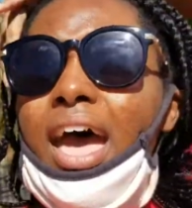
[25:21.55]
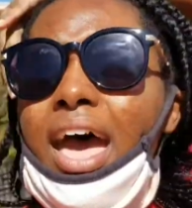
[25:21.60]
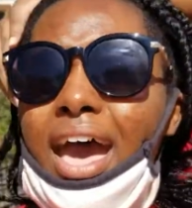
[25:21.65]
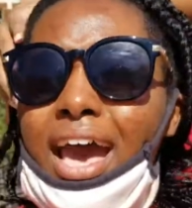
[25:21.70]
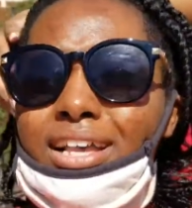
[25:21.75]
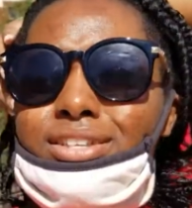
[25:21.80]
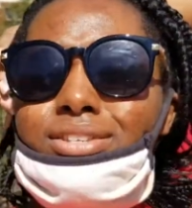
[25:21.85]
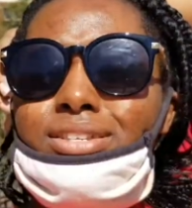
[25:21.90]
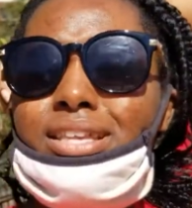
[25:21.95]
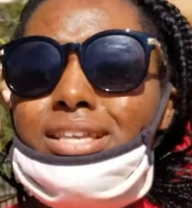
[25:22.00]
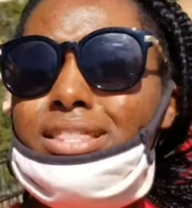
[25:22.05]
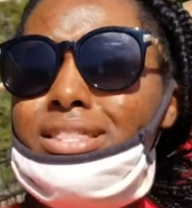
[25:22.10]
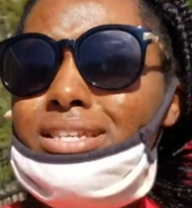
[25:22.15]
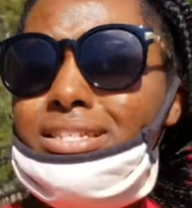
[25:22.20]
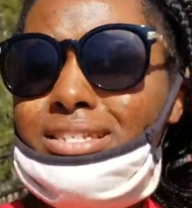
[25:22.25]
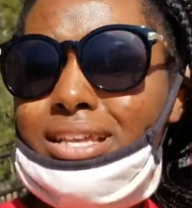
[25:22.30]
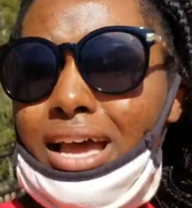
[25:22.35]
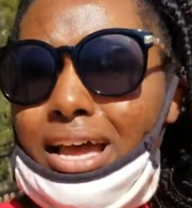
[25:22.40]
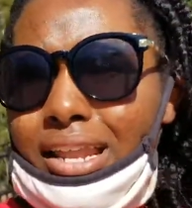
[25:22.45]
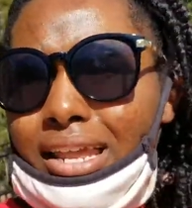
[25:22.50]
Actually, the
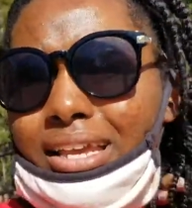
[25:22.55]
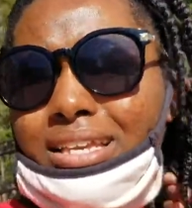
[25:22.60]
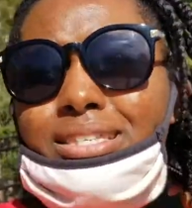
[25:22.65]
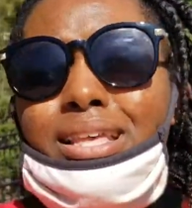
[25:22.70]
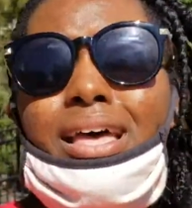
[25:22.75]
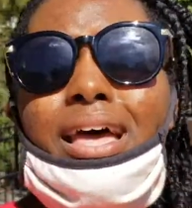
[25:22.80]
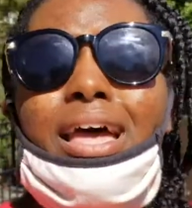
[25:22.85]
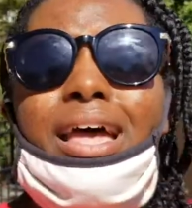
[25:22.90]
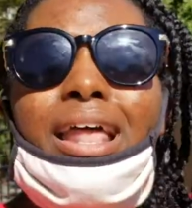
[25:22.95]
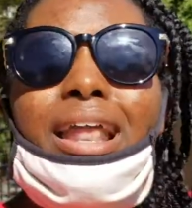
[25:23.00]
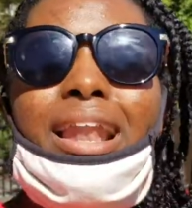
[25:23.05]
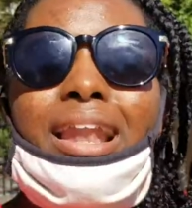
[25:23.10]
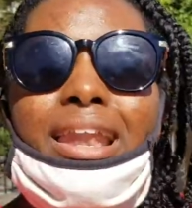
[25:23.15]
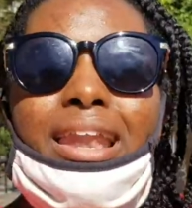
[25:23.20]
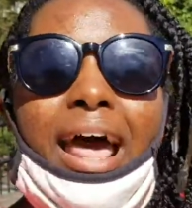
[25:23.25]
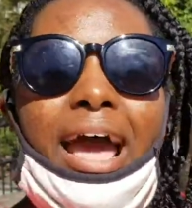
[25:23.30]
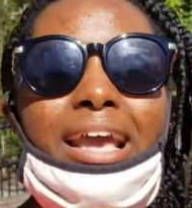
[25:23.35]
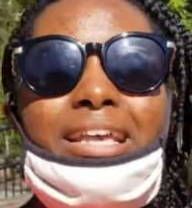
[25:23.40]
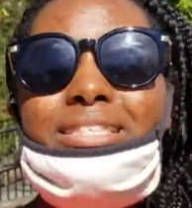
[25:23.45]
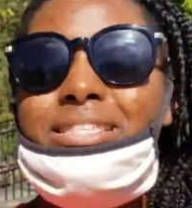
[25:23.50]
sun is
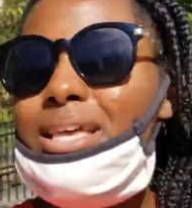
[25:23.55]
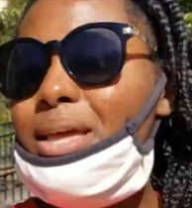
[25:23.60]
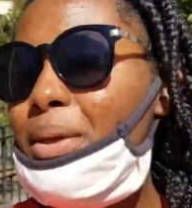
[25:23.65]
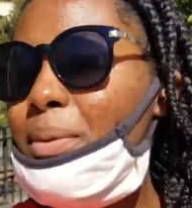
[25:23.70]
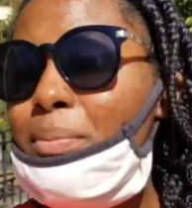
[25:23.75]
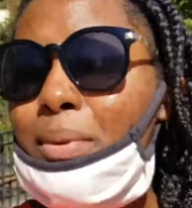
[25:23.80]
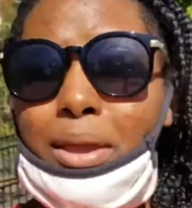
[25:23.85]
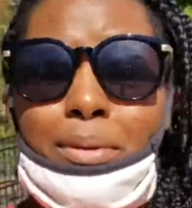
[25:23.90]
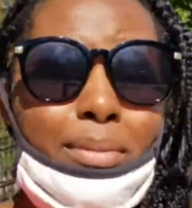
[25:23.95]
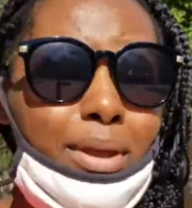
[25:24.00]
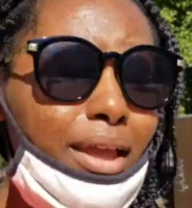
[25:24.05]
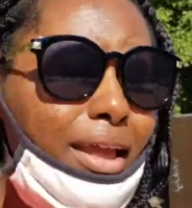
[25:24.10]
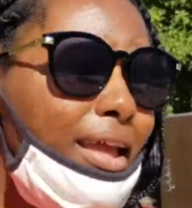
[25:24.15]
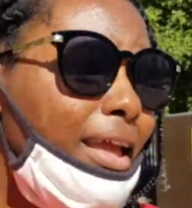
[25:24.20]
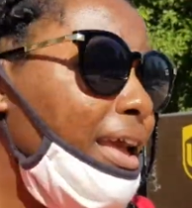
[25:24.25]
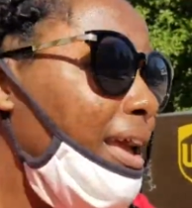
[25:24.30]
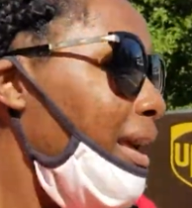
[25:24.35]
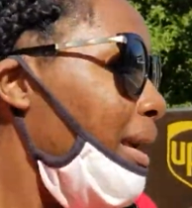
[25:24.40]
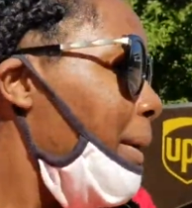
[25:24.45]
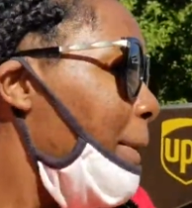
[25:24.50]
nice and beaming.
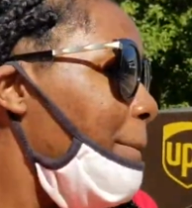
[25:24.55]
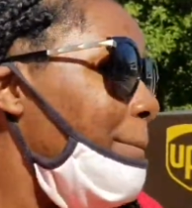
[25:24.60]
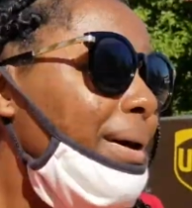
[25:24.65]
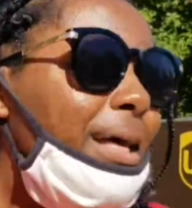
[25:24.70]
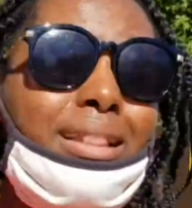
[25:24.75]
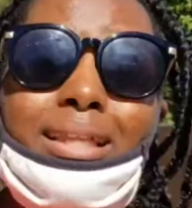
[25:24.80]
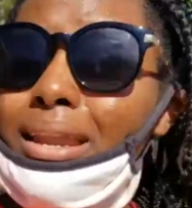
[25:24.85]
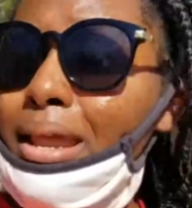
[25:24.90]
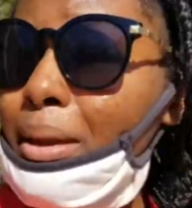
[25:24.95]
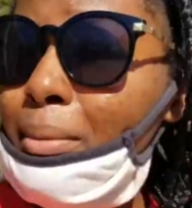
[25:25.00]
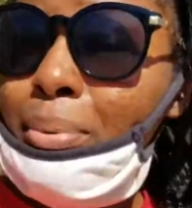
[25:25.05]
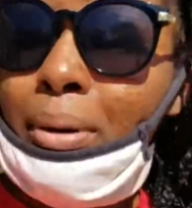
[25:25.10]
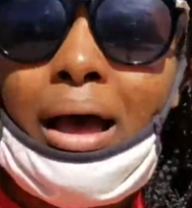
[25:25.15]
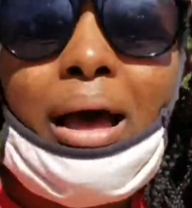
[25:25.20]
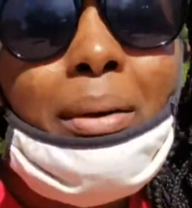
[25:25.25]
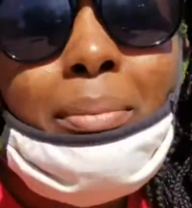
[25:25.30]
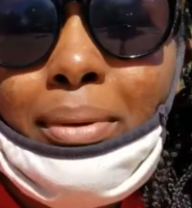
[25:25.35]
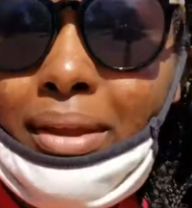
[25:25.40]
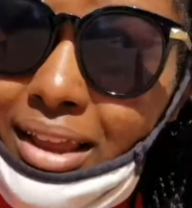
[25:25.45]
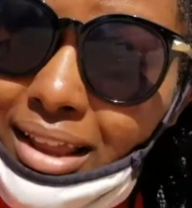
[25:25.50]
Melanin
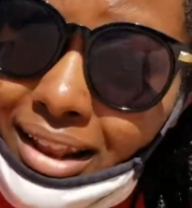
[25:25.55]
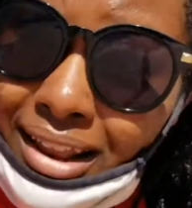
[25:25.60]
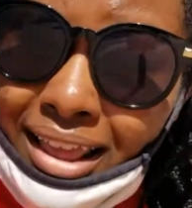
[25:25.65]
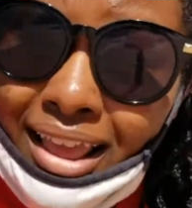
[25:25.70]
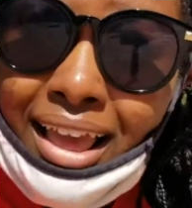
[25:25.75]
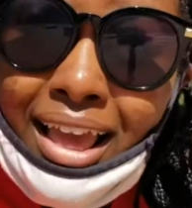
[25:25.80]
popping.